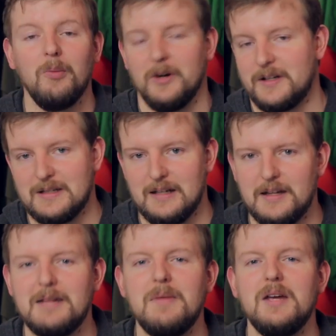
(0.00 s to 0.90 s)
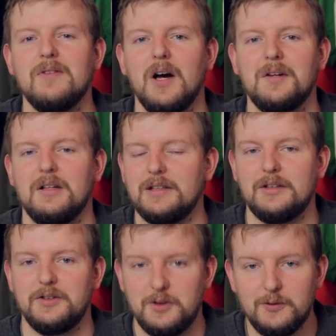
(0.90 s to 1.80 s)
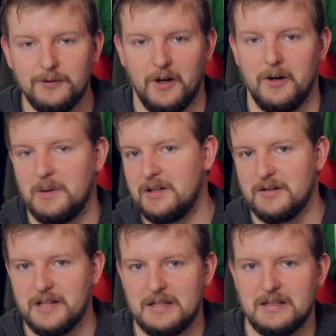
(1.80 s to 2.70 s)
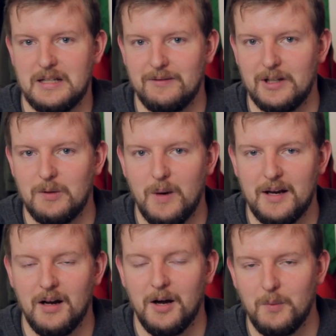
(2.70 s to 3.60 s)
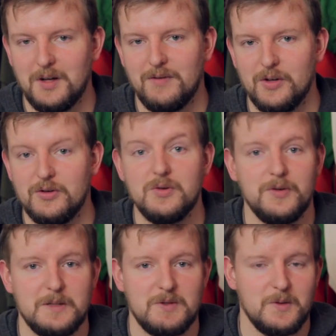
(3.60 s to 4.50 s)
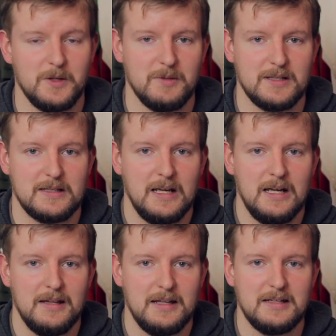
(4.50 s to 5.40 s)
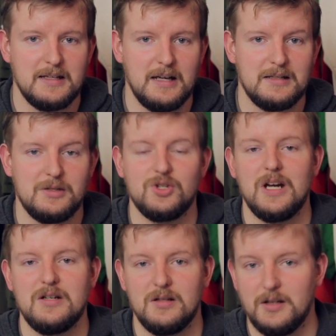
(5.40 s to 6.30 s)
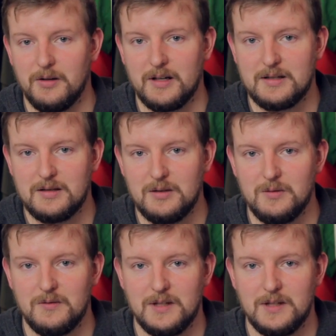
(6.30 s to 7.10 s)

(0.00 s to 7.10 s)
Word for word: Hallmark has said they may have gone a little too far with their sensitivity when, on one of their new Christmas ornaments, they decided to change the lyrics to